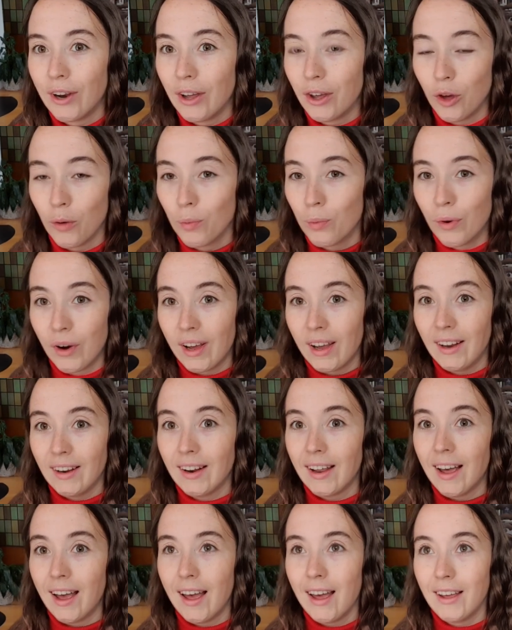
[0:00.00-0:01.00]
Like your
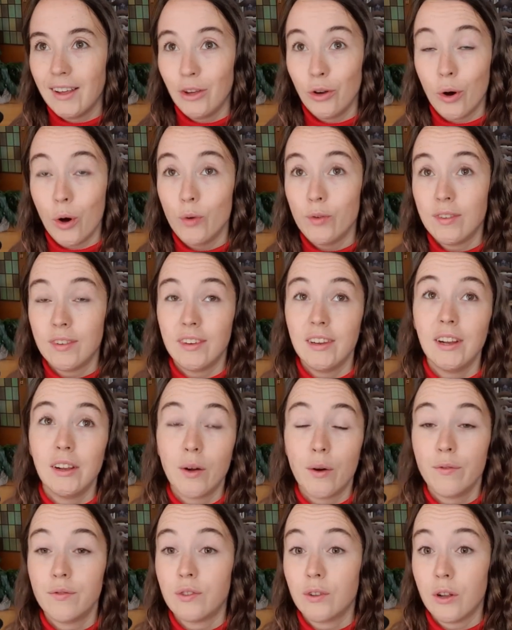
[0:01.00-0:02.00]
brain, your OCD
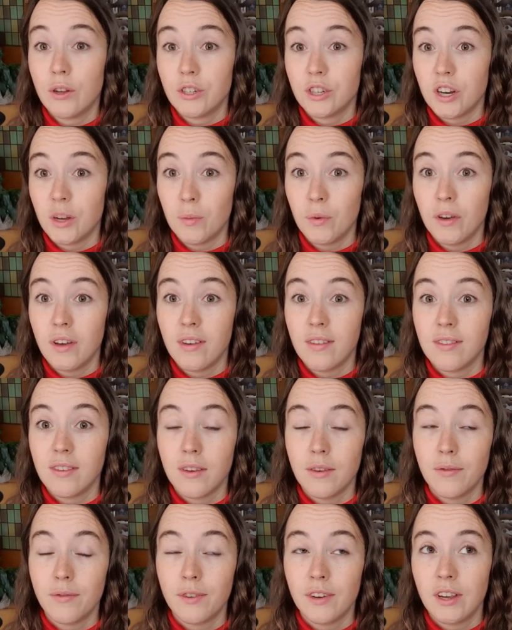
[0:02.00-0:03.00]
loves logic, because
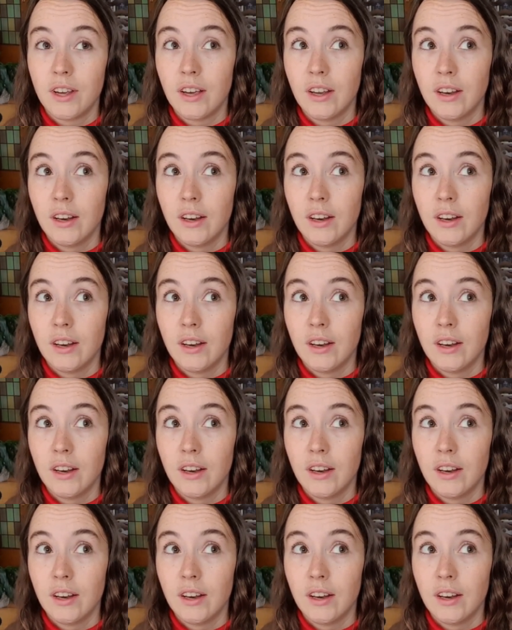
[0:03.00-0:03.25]
if you